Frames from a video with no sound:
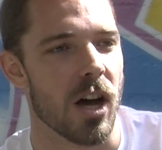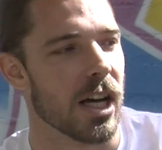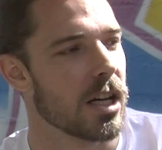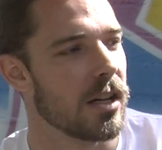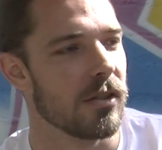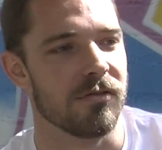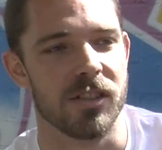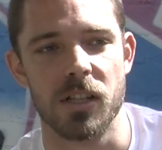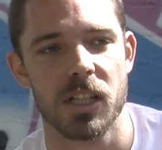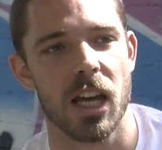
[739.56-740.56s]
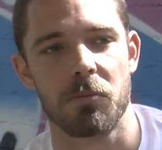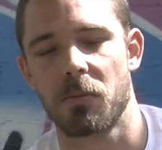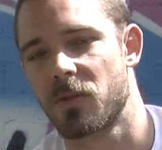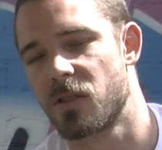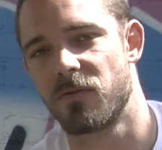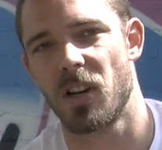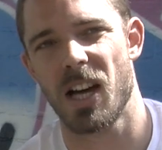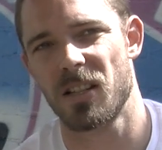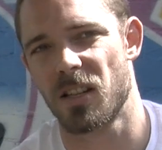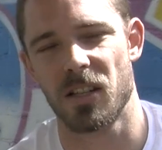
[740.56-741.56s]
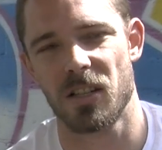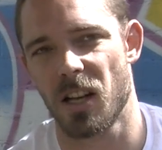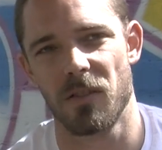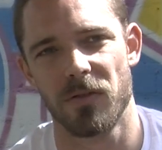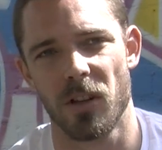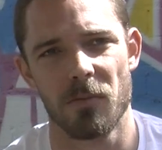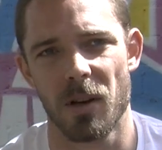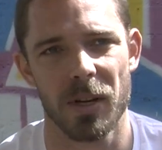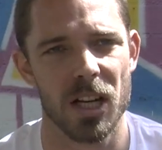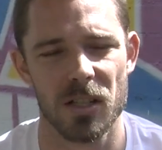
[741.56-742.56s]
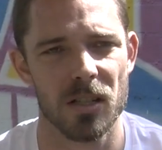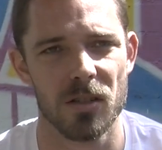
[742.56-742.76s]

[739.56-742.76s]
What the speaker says: I kind of didn't take people's advice, I just kind of followed my passion,